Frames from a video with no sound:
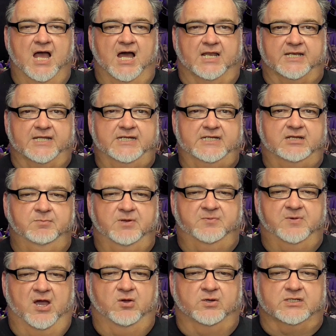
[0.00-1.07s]
a link can be
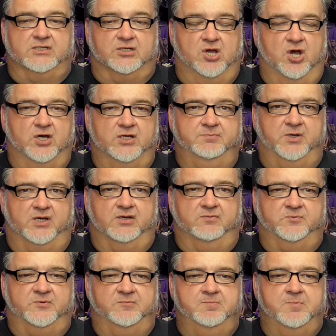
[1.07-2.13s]
found in the card above
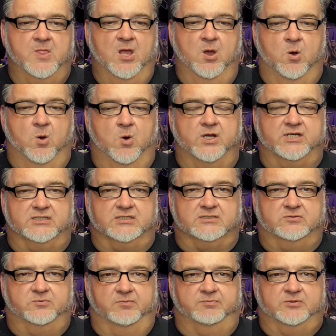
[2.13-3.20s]
or the
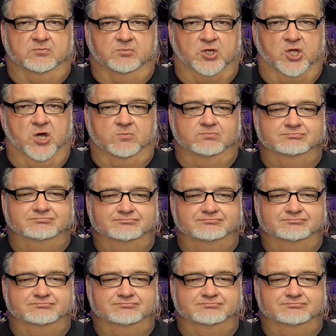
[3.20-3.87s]
description below.